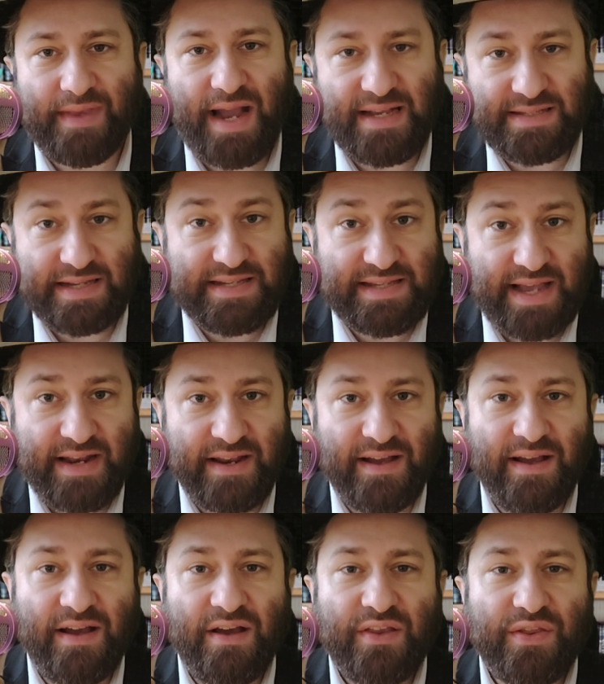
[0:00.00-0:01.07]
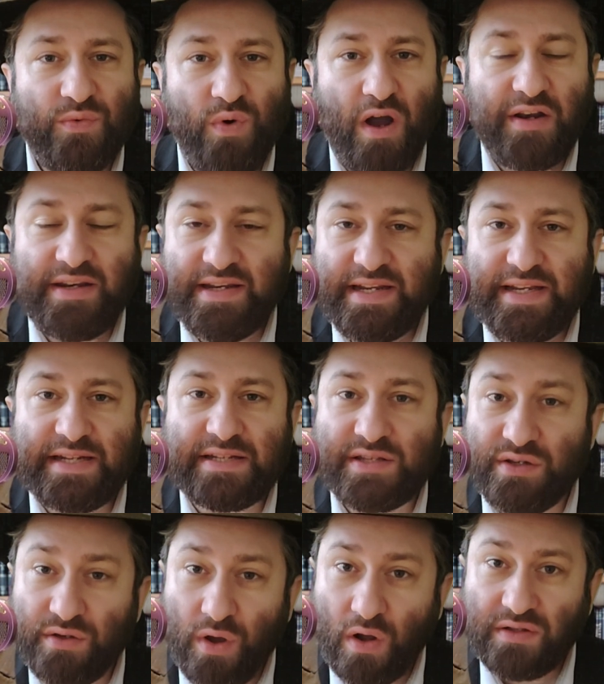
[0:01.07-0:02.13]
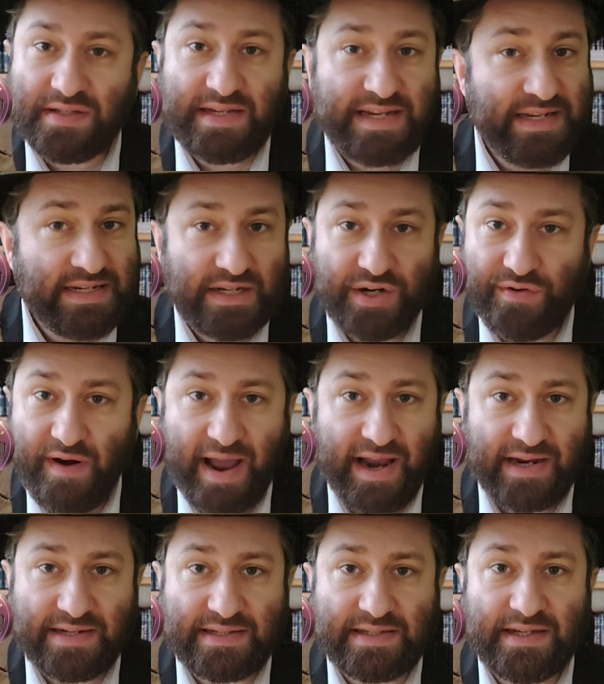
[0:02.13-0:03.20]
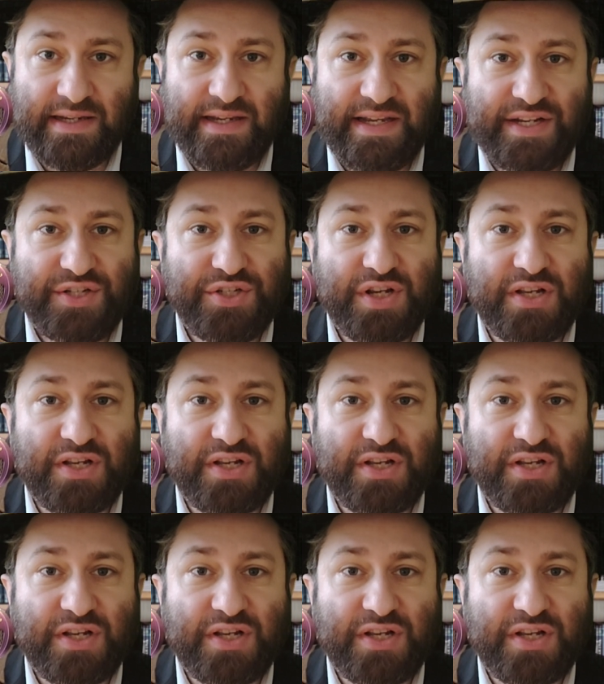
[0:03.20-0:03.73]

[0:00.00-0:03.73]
As I said, the word need is not incorrect. It